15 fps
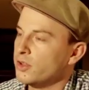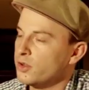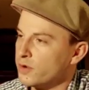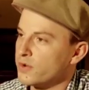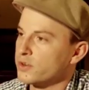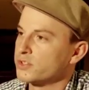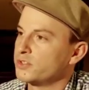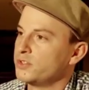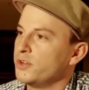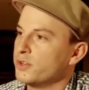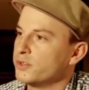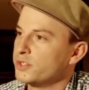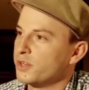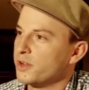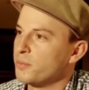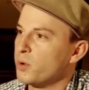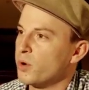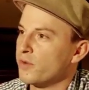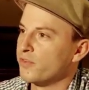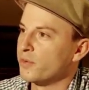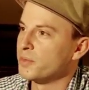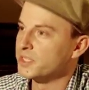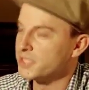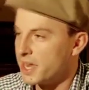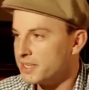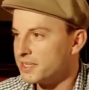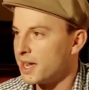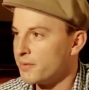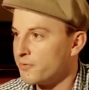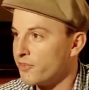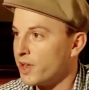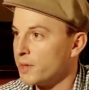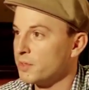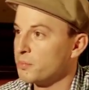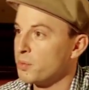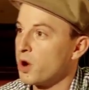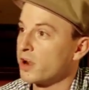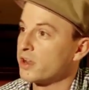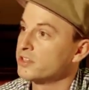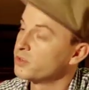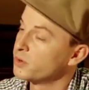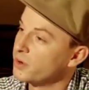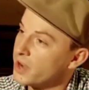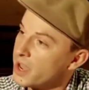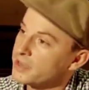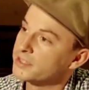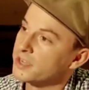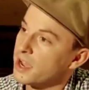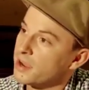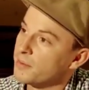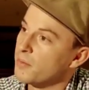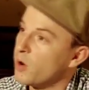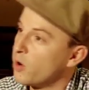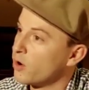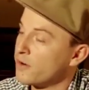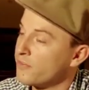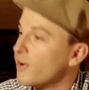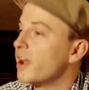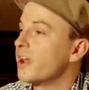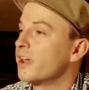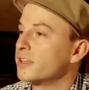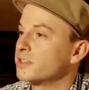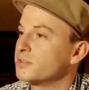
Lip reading: Universal Studios Singapore from a daytime family park into a nighttime horrifying